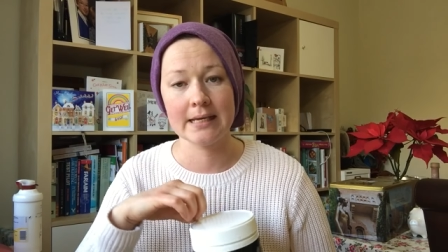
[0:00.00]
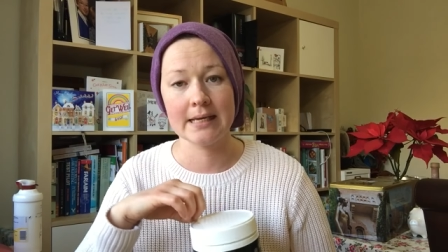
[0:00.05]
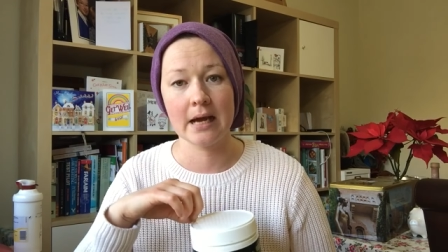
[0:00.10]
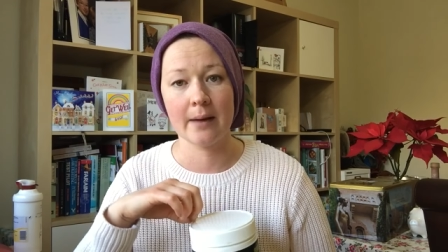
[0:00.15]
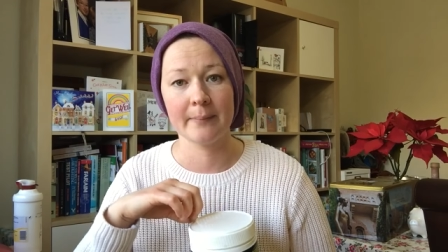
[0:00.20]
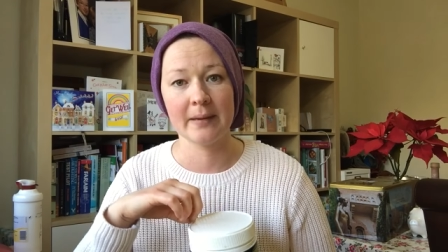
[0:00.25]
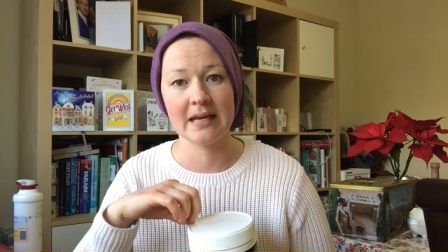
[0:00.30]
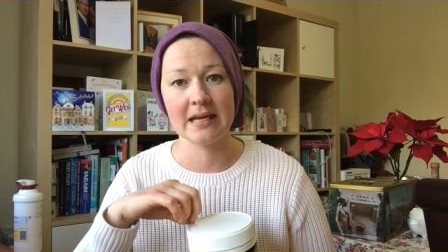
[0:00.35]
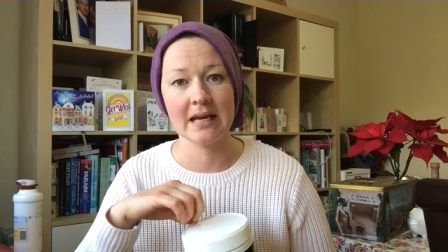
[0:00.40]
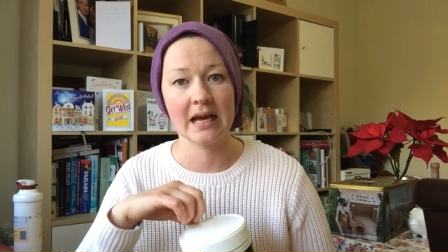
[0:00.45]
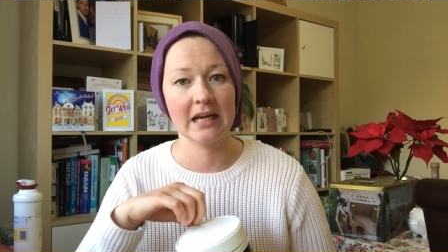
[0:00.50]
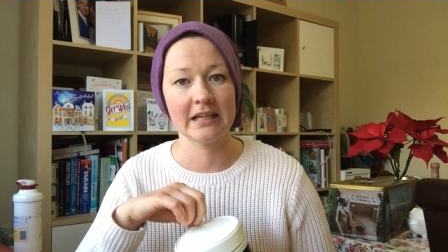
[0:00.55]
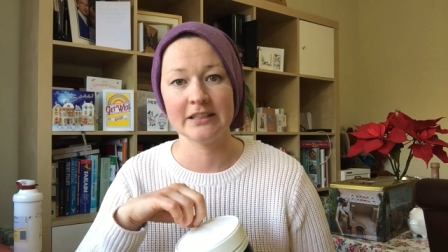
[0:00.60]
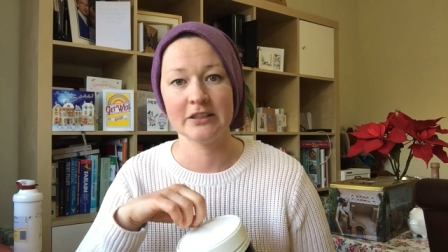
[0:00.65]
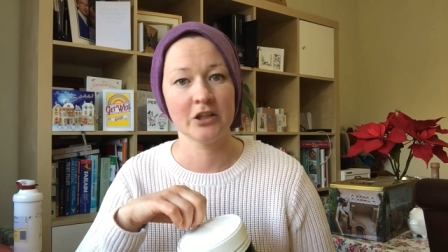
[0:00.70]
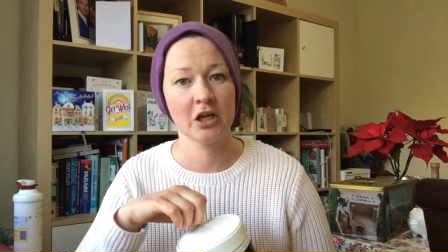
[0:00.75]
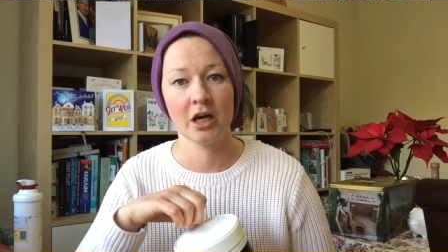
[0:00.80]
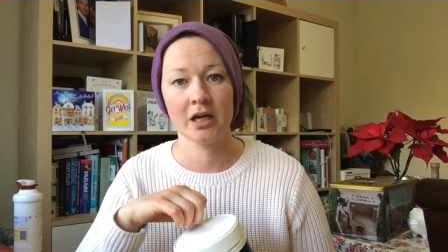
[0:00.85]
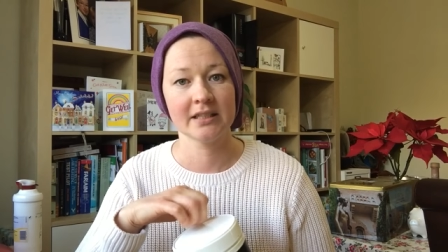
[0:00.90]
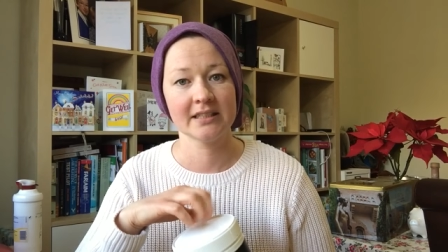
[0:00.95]
yummy and
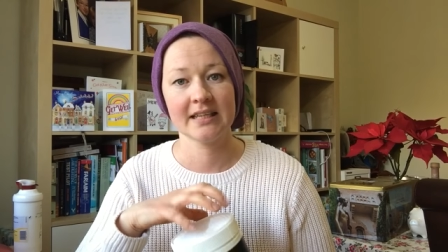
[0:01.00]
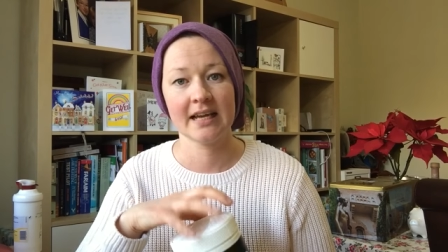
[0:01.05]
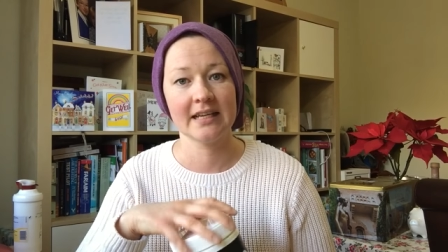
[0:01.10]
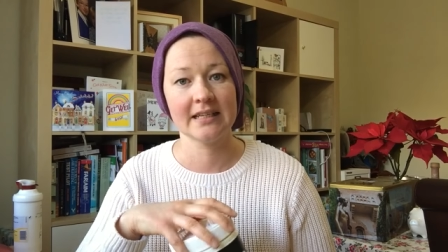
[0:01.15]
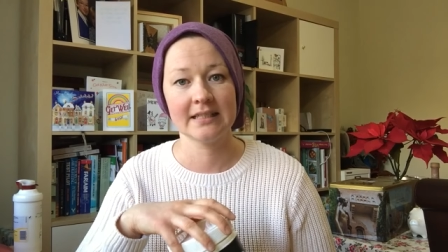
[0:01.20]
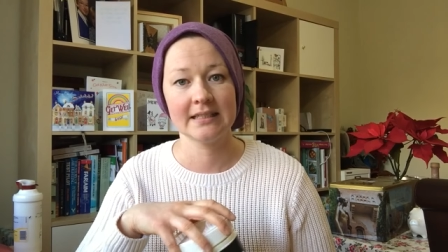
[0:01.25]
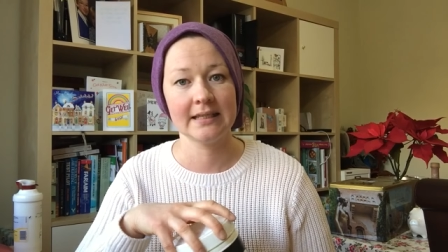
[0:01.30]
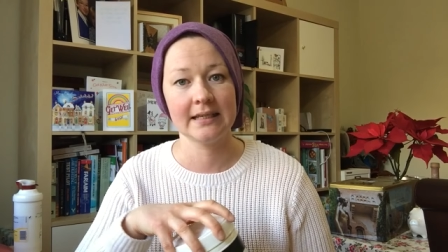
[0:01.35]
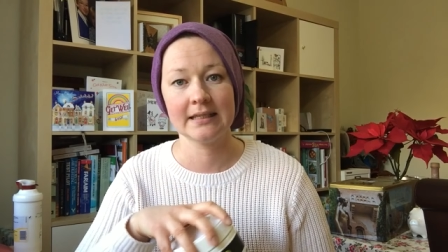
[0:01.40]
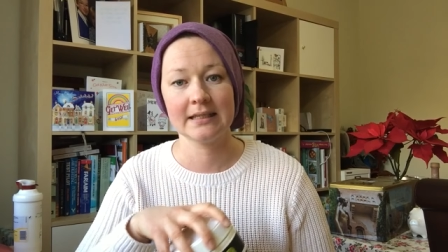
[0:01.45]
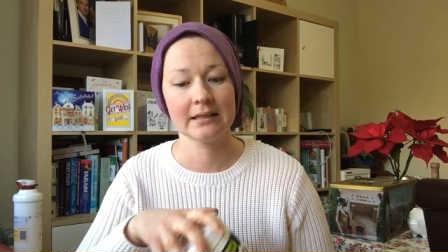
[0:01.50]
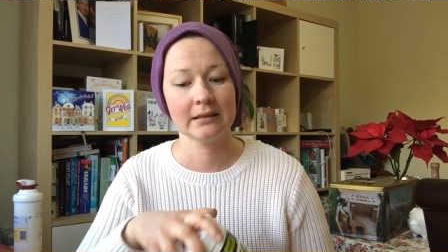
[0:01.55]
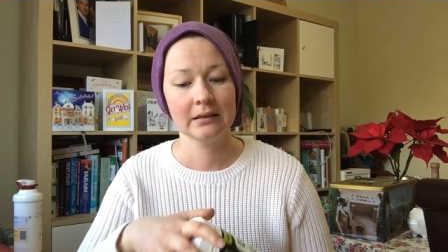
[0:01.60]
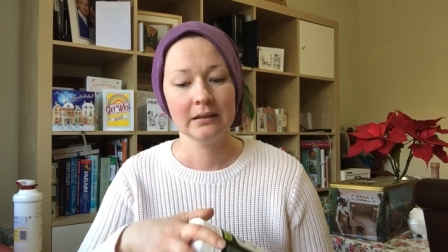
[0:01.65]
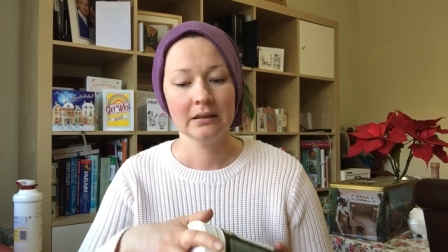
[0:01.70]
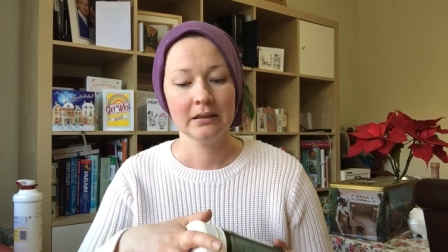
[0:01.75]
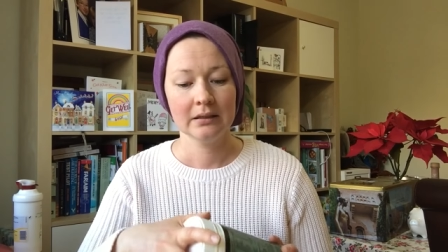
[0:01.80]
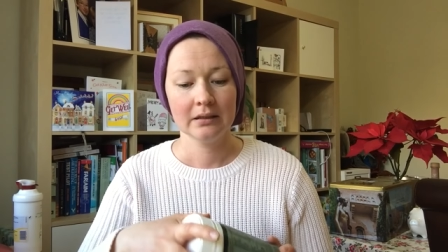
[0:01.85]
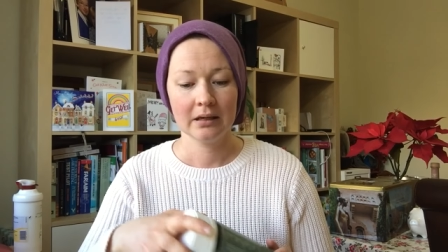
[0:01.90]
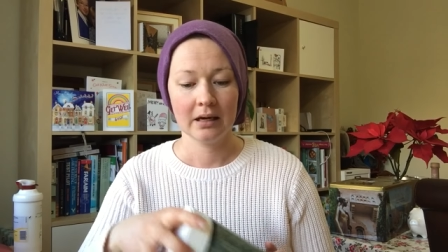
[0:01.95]
you can't taste it
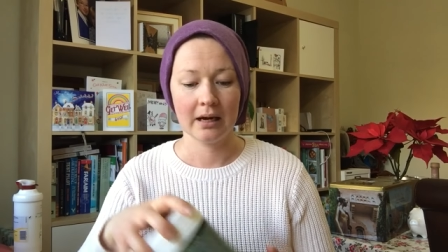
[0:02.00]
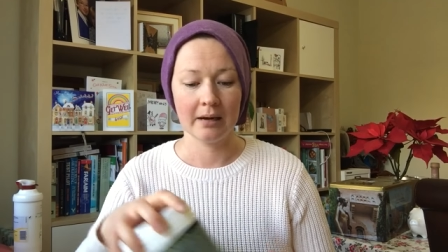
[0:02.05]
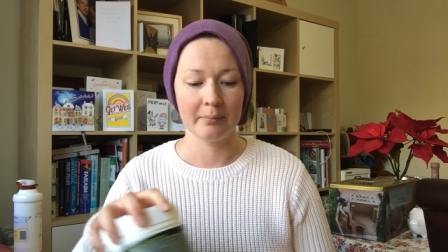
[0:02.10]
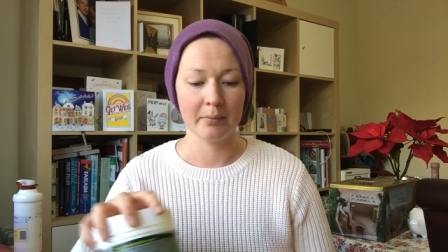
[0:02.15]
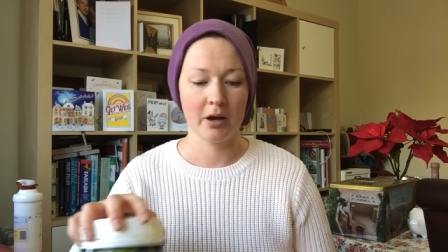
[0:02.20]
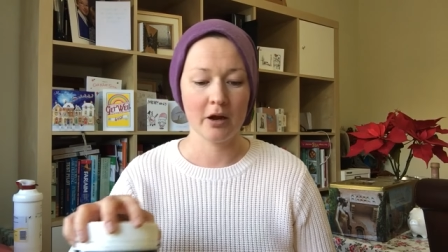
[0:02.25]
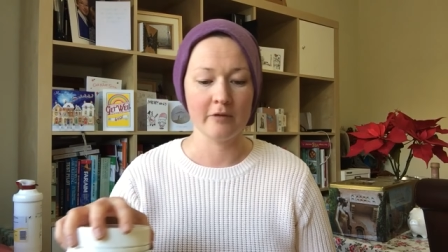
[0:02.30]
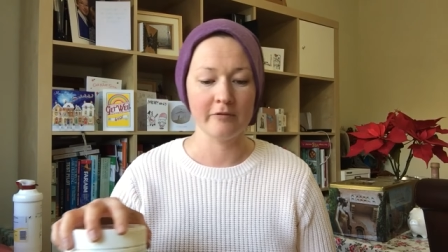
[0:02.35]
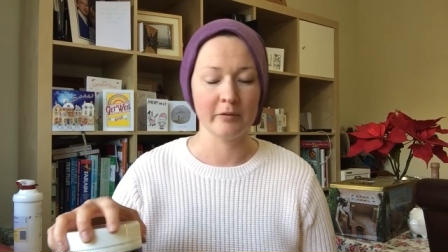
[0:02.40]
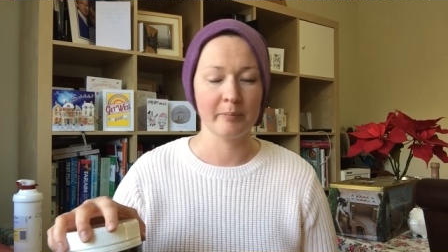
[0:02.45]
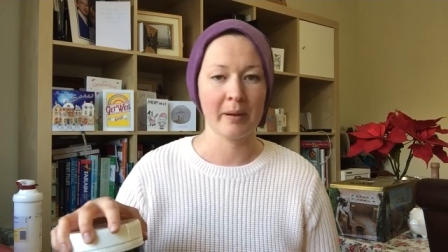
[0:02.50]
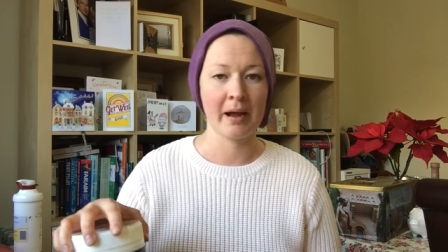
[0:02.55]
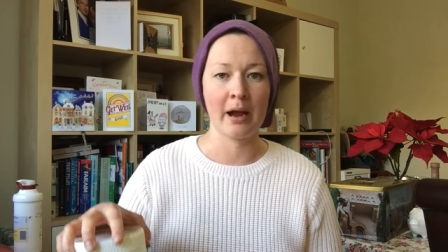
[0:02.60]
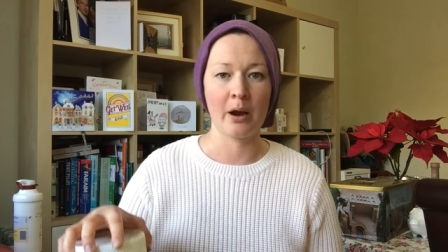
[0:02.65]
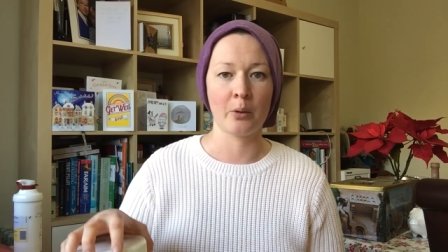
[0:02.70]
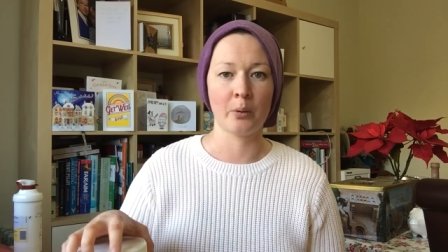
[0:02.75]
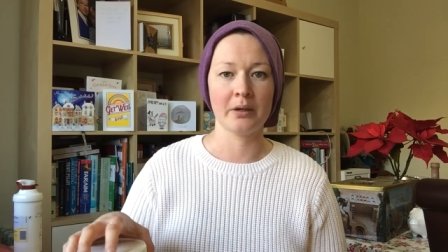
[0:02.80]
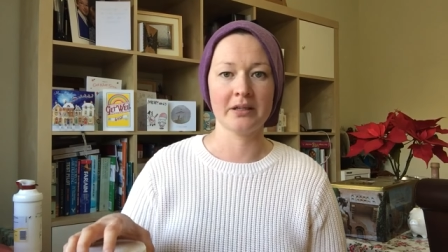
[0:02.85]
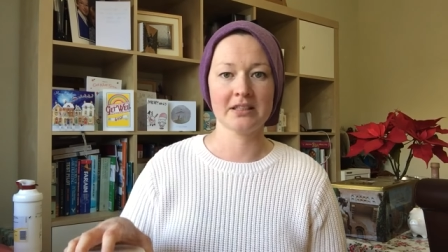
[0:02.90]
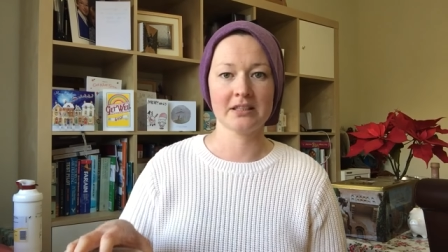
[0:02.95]
um,
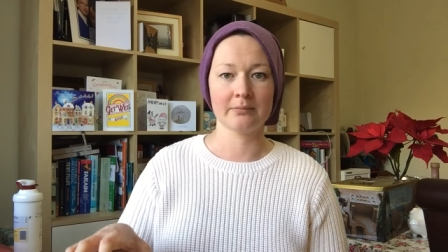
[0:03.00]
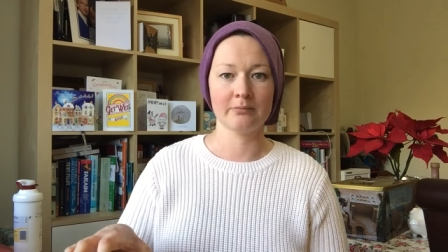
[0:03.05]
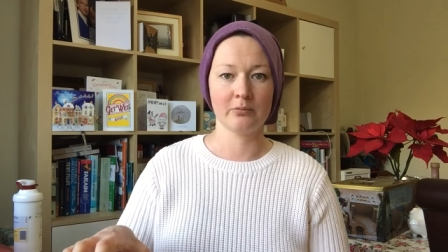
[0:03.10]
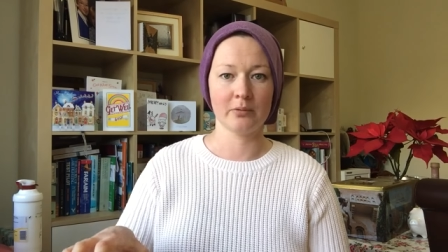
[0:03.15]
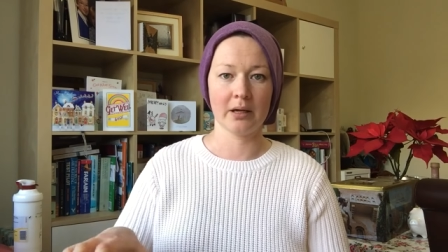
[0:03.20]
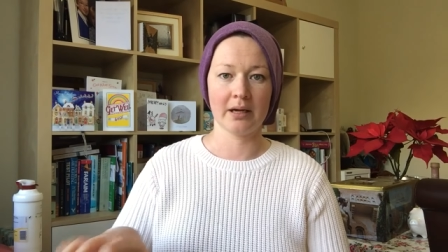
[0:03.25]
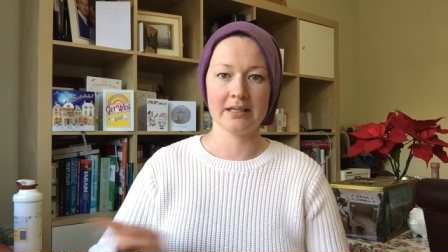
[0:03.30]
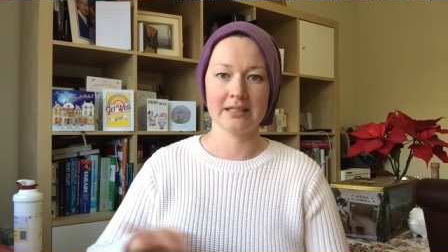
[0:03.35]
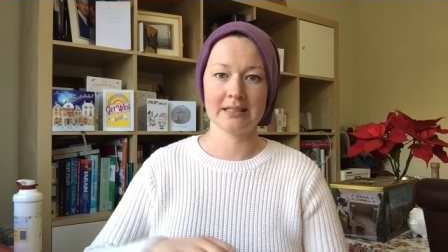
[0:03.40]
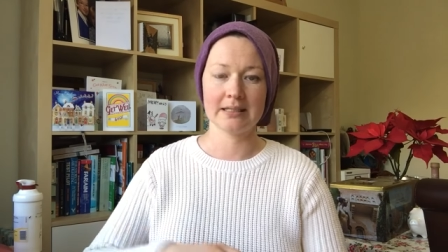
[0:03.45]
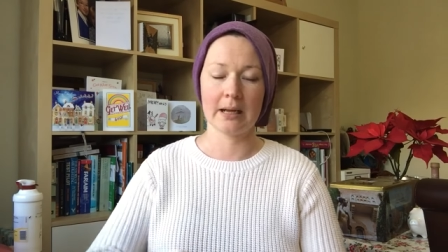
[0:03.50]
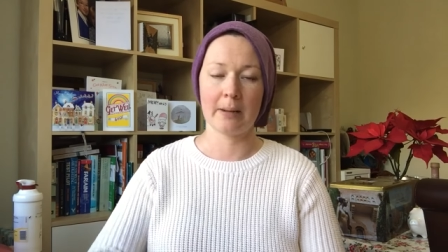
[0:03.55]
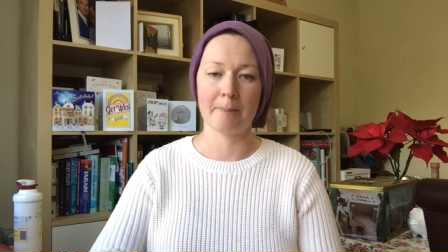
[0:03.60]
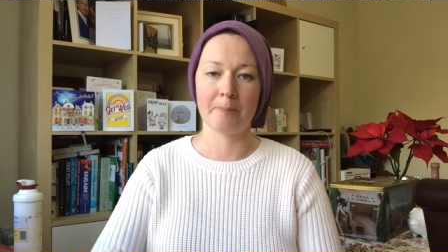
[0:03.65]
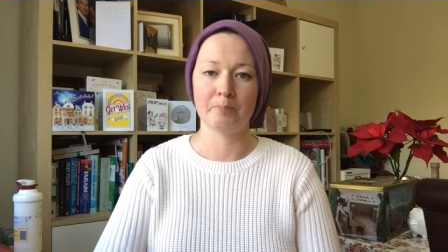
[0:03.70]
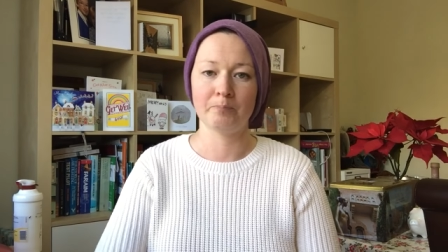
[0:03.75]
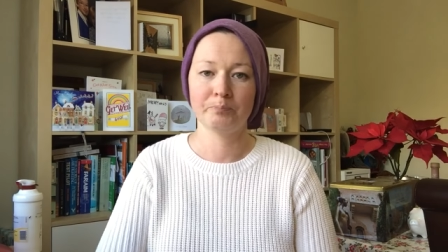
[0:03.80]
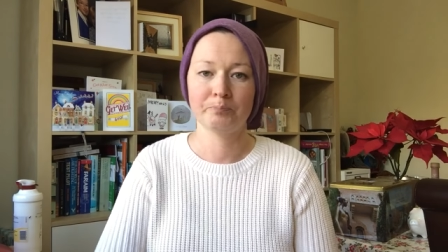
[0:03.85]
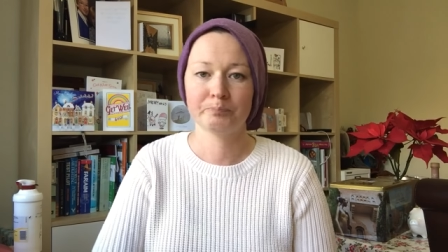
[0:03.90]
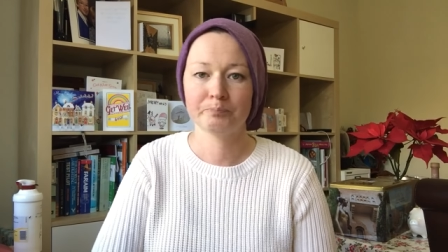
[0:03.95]
overpower it some nice
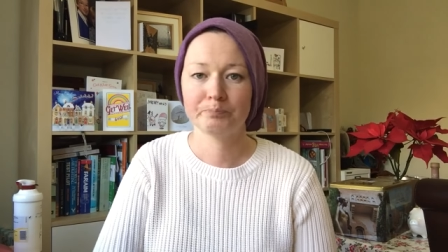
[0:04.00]
um,